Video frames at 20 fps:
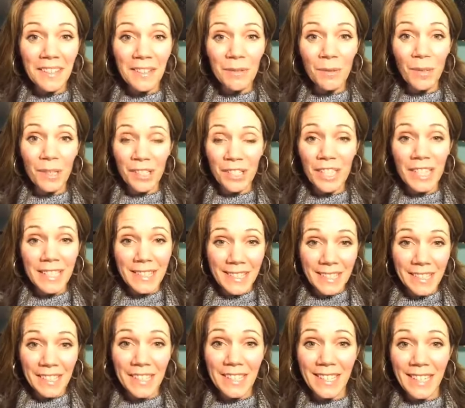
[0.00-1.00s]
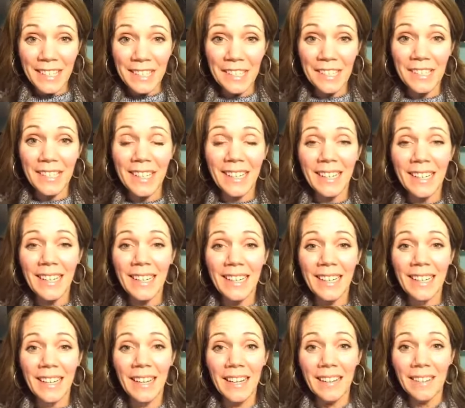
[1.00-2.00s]
well, she's actually
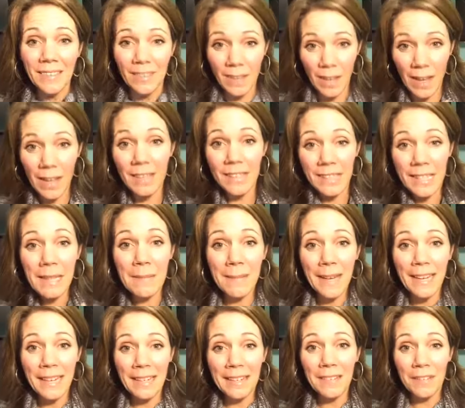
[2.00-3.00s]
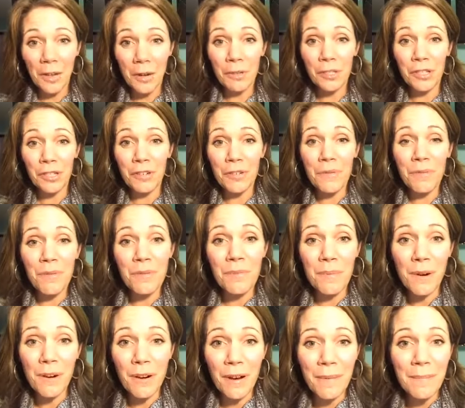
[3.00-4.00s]
a teammate, coached her through the
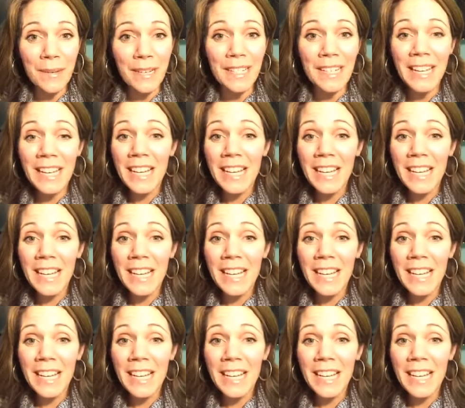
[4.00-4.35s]
program, but